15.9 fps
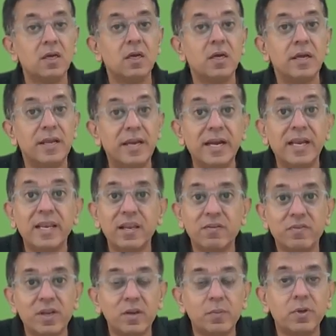readily
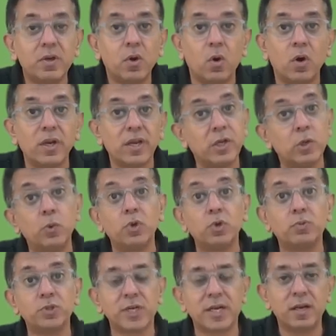available on our
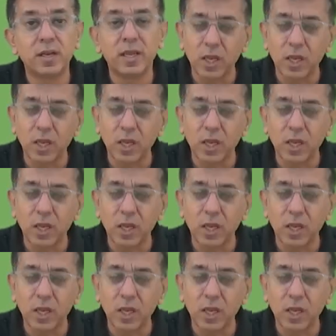YouTube channel.